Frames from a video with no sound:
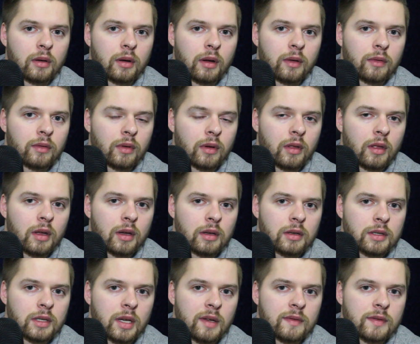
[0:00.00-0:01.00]
up for the
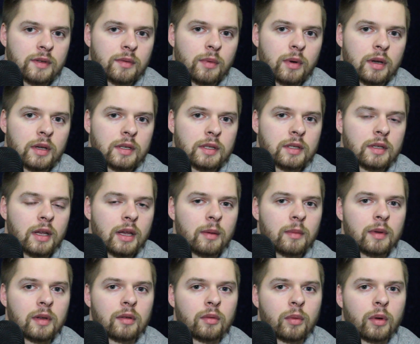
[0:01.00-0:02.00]
Chiefs was
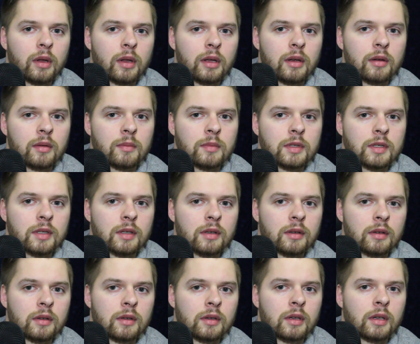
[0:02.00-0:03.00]
Damian Williams.
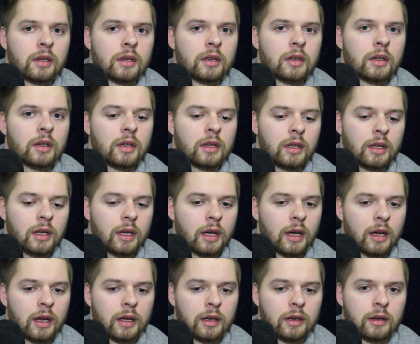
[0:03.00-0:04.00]
He
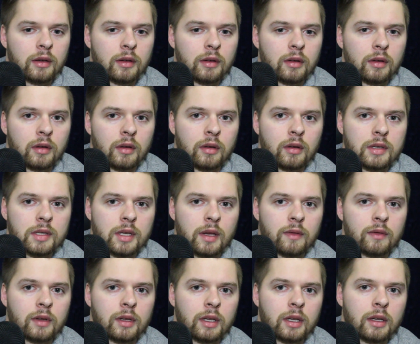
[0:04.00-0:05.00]
had
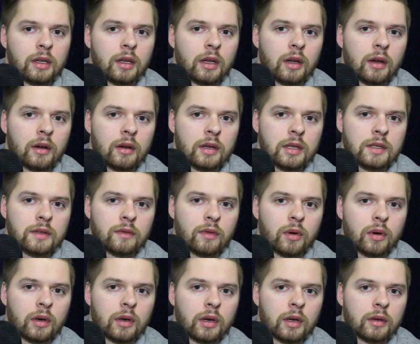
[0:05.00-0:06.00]
17 carries for
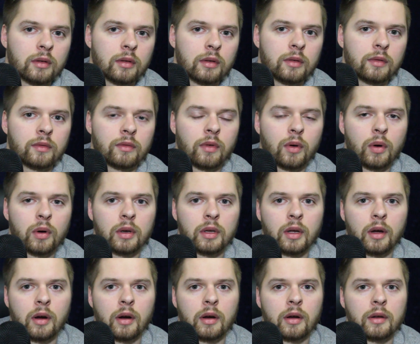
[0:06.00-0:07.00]
104
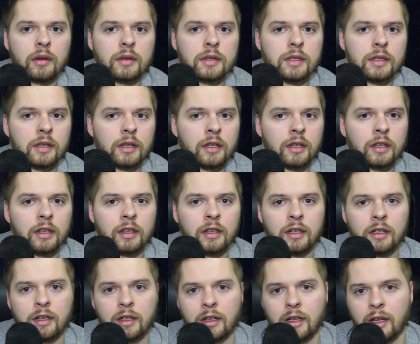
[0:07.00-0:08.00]
yards
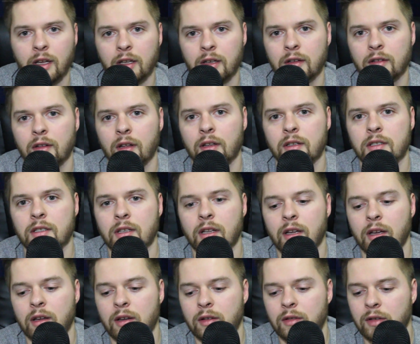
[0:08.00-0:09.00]
and a
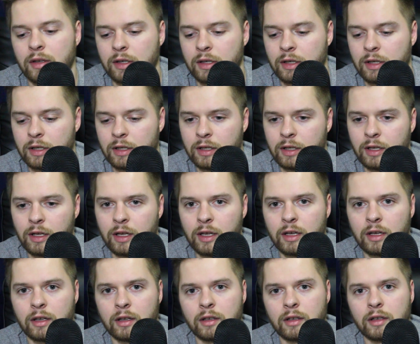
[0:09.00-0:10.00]
touchdown,
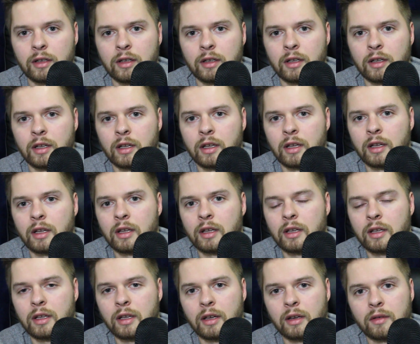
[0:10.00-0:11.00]
and
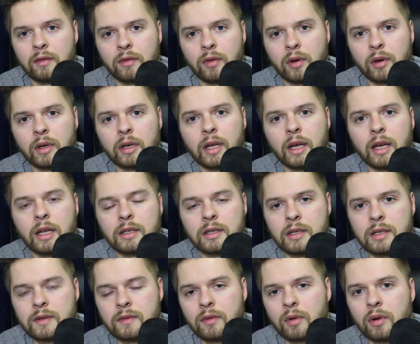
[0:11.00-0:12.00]
he had 4
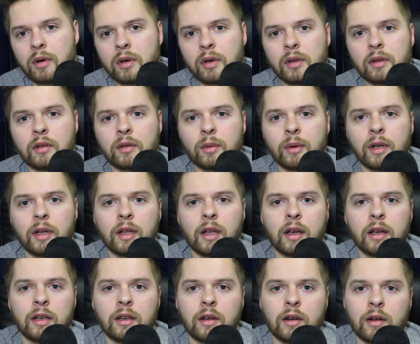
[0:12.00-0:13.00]
catches for
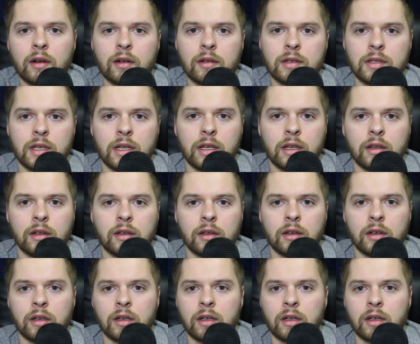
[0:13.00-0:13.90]
29 yards and